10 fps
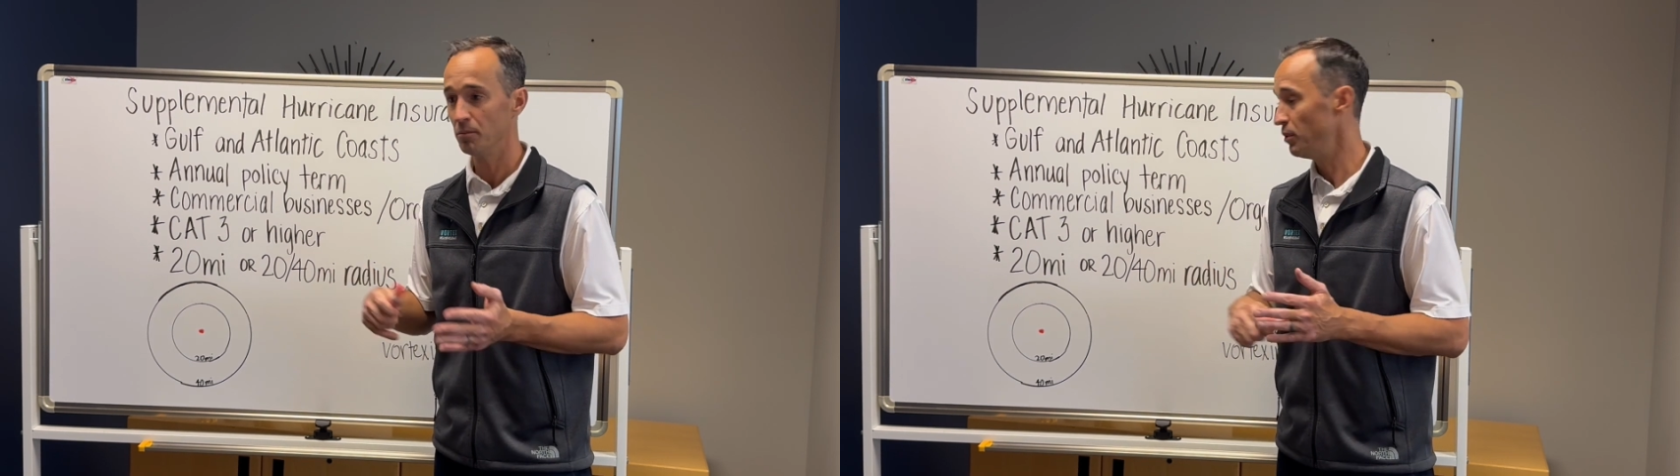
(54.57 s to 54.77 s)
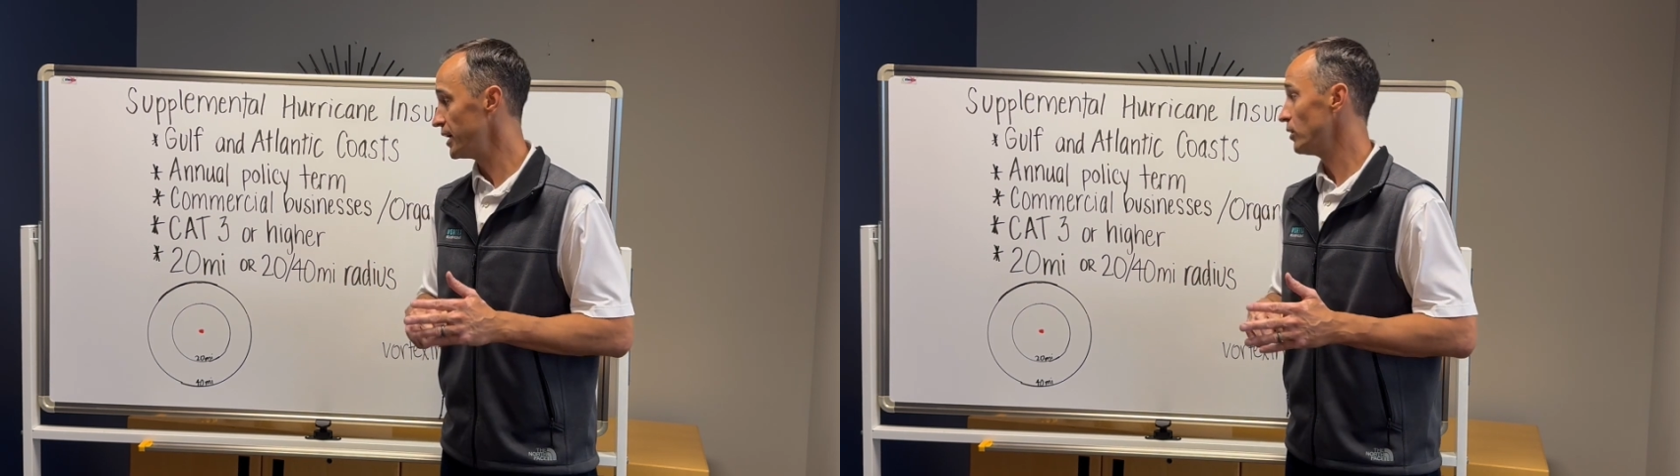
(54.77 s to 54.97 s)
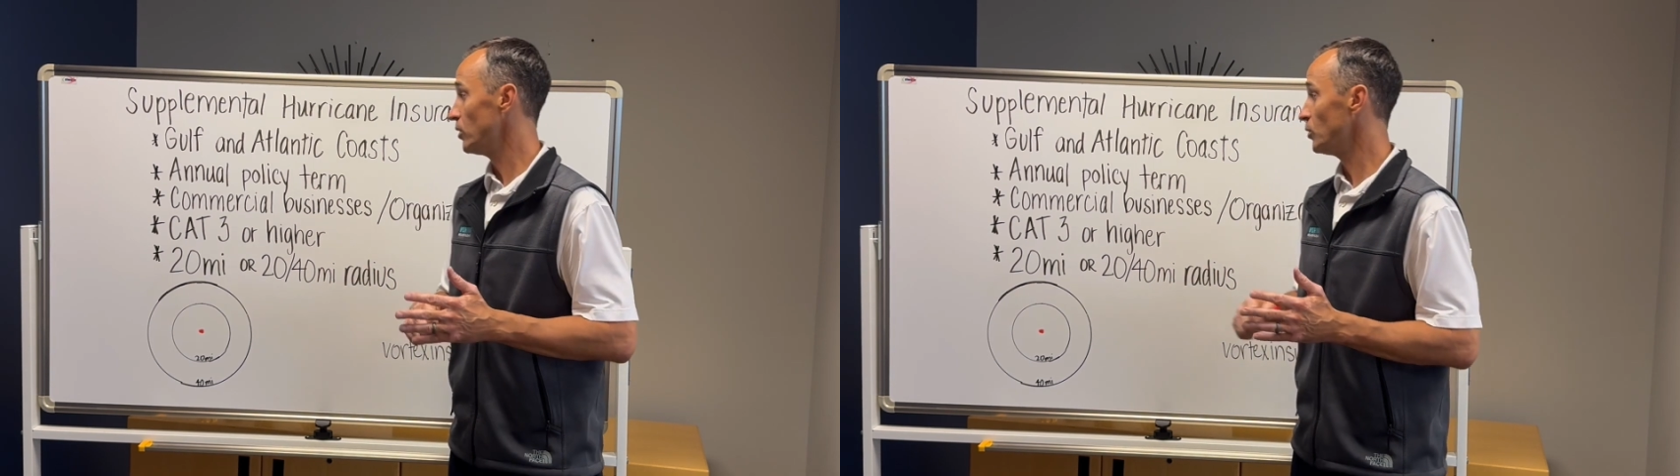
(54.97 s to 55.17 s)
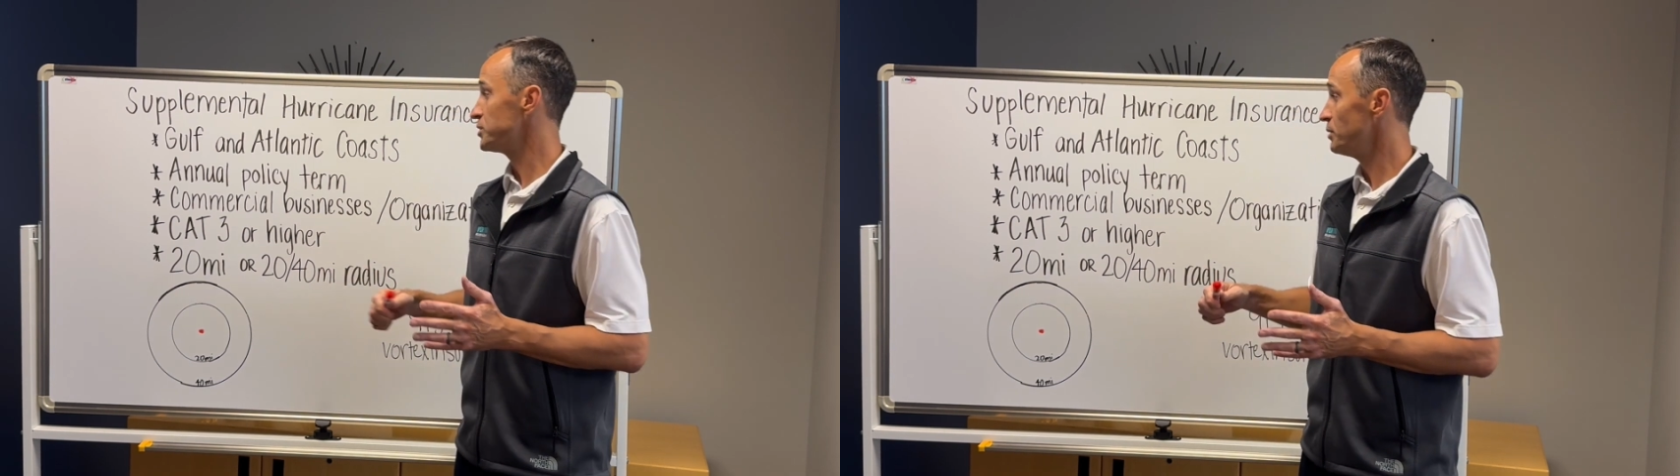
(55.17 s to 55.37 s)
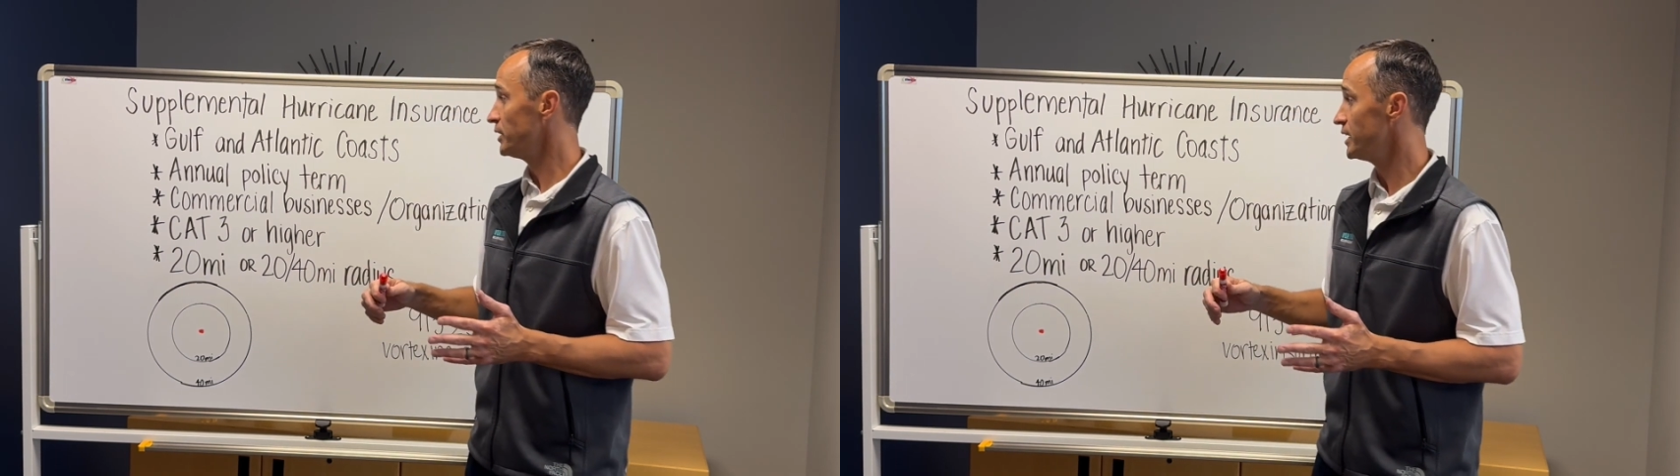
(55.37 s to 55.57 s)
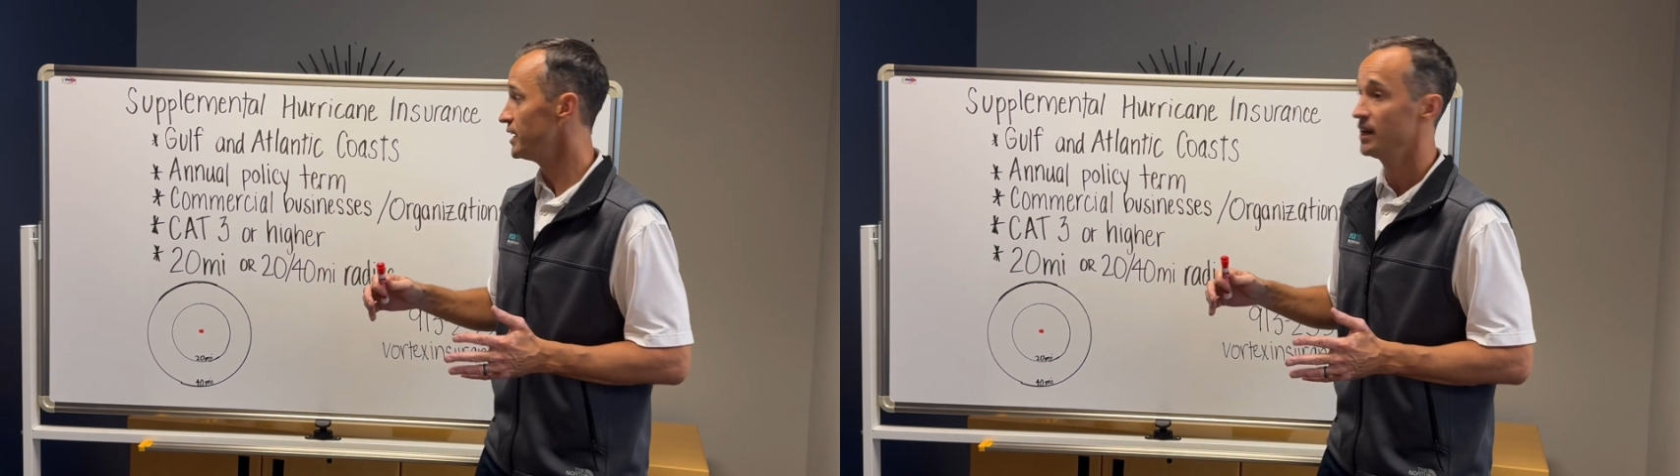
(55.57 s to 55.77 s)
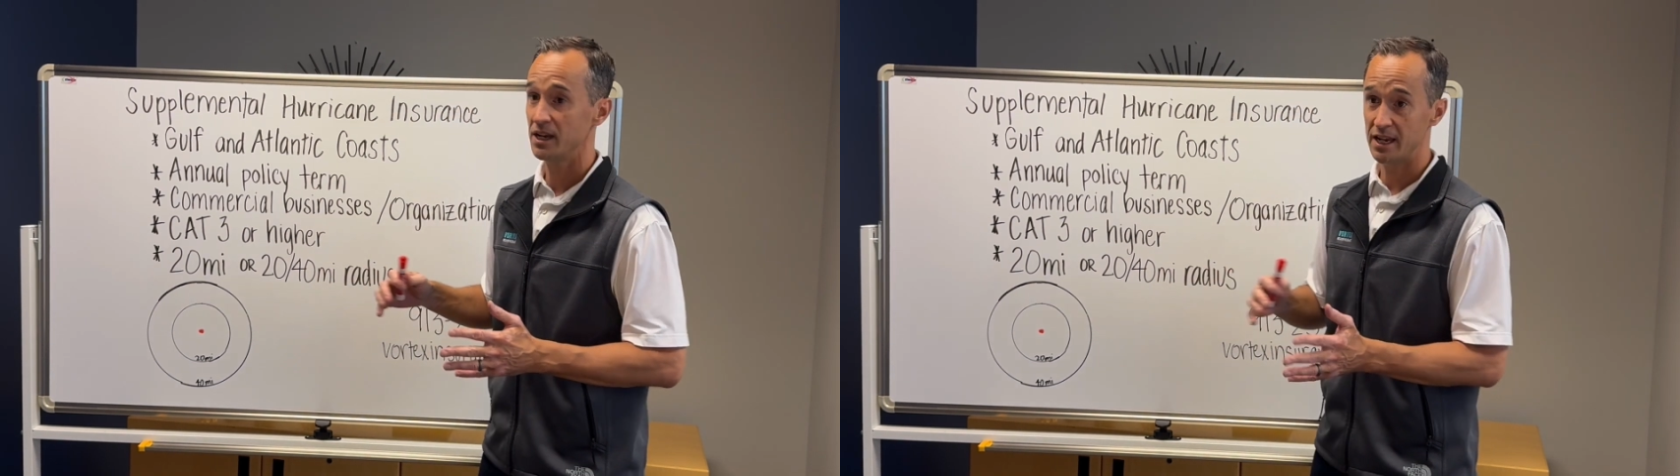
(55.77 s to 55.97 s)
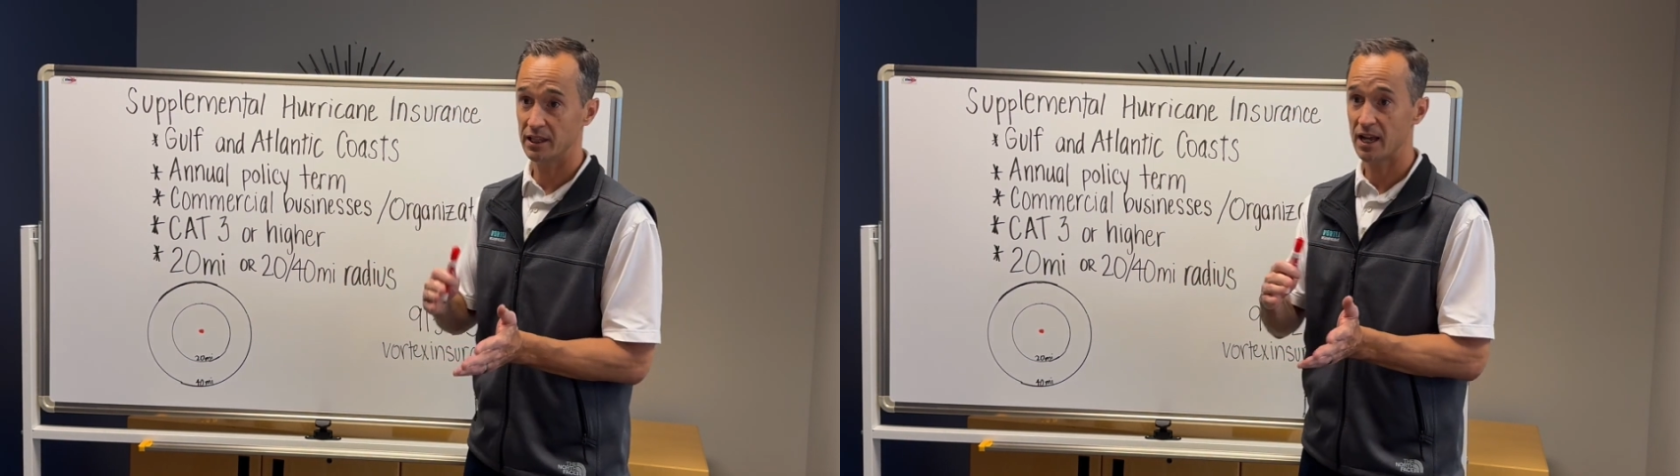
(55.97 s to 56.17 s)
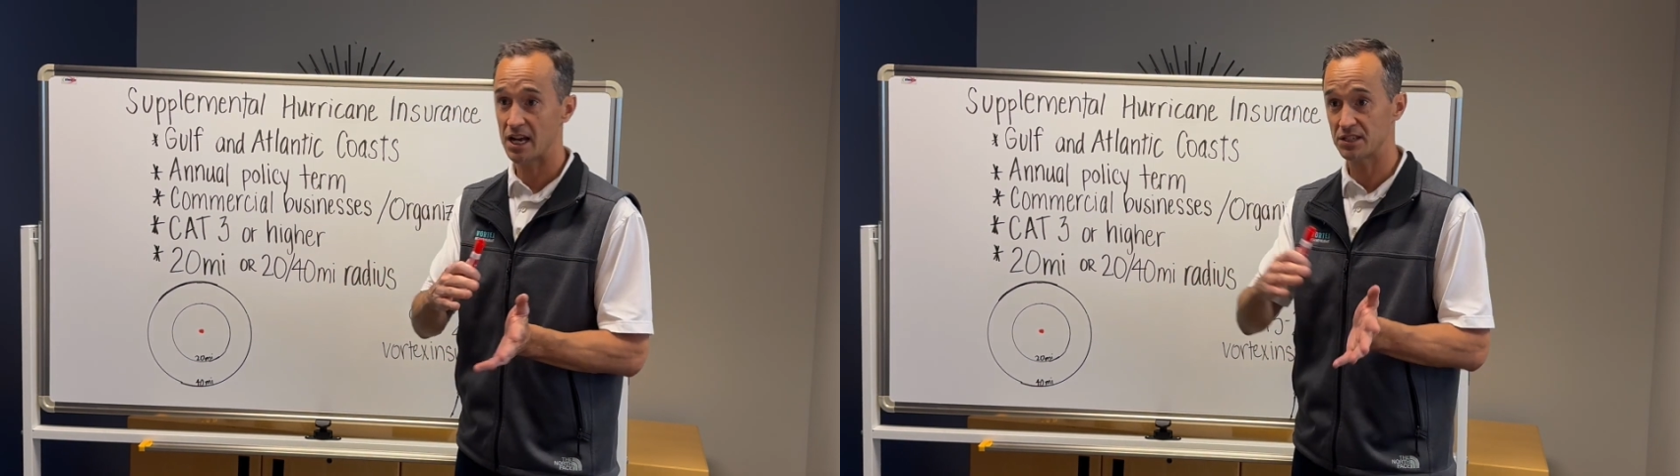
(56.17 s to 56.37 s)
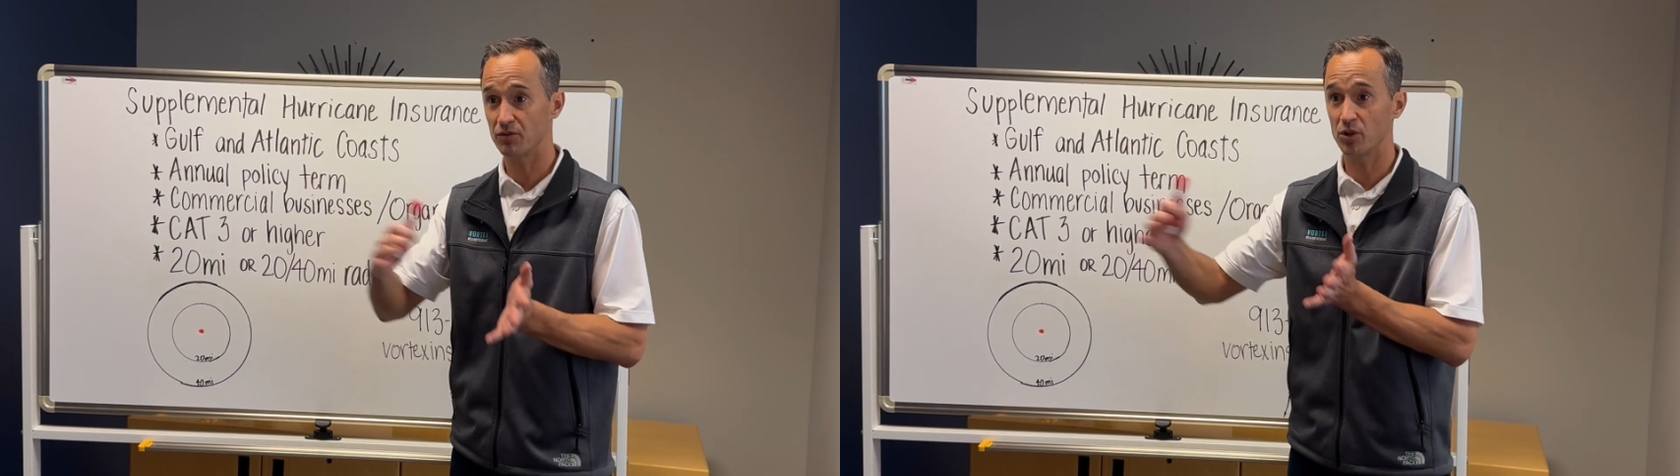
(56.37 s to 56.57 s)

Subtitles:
But ultimately, it lasts for